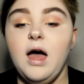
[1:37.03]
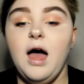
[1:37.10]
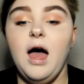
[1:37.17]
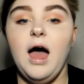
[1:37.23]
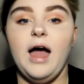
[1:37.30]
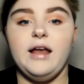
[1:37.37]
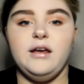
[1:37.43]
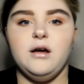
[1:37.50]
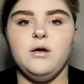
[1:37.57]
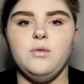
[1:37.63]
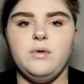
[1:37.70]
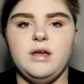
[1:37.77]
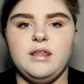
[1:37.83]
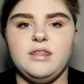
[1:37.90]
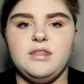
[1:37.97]
I know
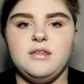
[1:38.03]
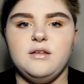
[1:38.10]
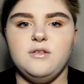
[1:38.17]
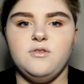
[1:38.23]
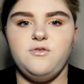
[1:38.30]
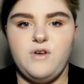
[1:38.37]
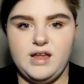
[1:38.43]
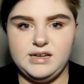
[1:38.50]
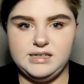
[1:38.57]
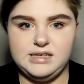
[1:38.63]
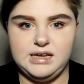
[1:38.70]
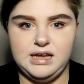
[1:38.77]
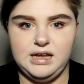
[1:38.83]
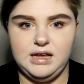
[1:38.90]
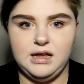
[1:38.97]
with
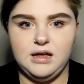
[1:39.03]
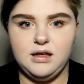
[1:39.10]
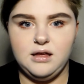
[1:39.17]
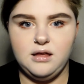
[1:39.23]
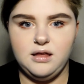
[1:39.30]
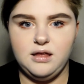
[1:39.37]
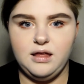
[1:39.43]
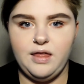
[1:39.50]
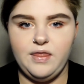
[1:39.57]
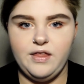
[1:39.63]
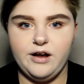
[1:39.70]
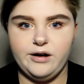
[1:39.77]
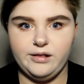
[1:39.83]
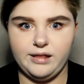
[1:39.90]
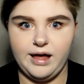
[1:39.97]
Fenty in
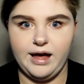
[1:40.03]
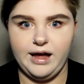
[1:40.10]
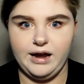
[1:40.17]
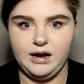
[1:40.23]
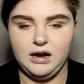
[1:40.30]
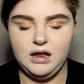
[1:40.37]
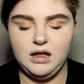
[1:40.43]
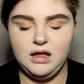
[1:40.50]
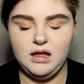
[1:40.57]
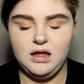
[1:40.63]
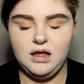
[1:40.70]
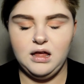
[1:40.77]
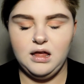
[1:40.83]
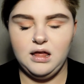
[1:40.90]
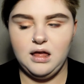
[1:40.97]
their line,
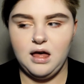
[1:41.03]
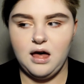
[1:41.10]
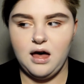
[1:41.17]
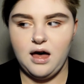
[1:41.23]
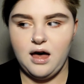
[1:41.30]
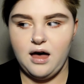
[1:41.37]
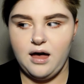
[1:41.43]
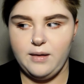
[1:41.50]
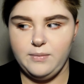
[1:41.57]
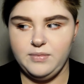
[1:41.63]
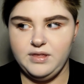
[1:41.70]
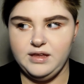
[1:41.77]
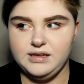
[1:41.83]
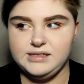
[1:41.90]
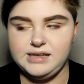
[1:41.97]
I'm
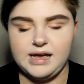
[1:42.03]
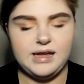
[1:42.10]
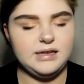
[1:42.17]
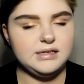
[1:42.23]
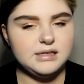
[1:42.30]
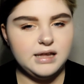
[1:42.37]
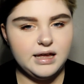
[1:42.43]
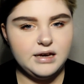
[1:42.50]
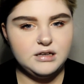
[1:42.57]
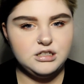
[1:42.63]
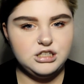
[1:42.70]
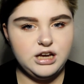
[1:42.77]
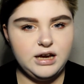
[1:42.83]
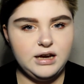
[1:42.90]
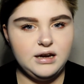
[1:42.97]
the second to lightest
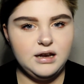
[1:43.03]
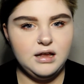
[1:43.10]
shade.